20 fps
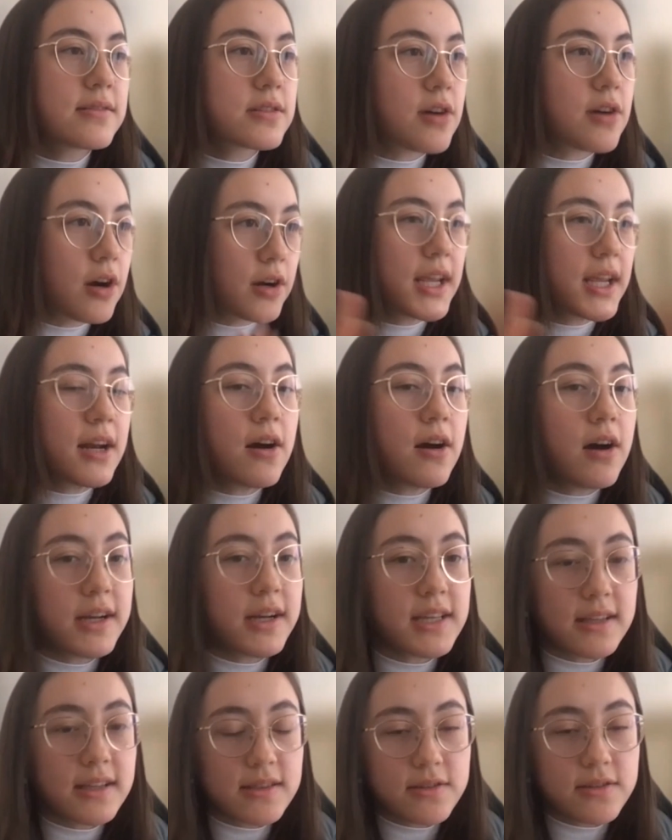target
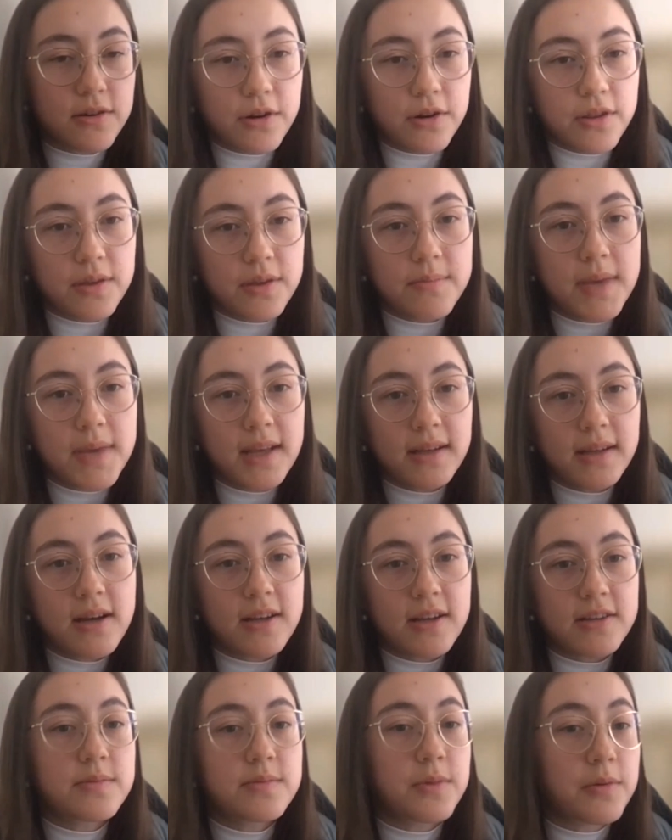audience or the main
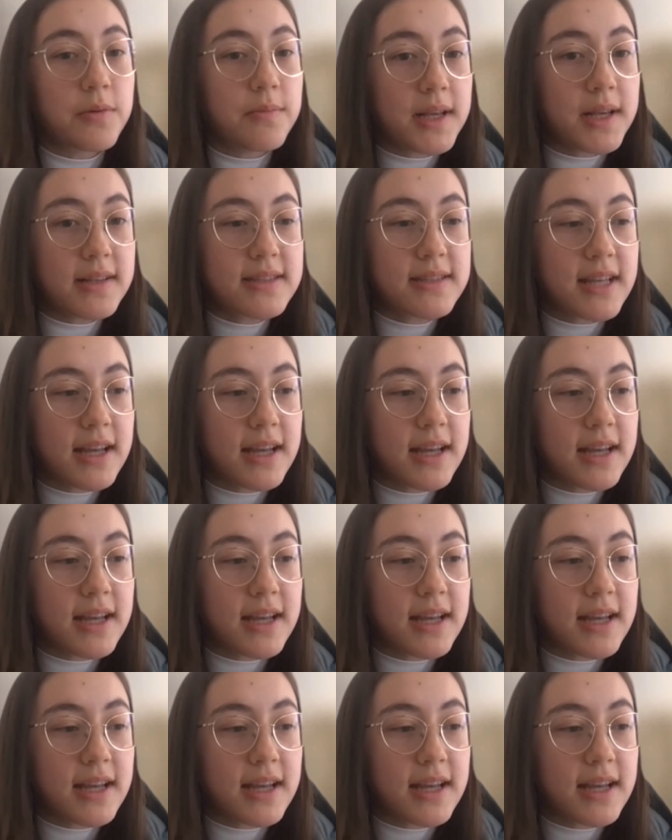customer base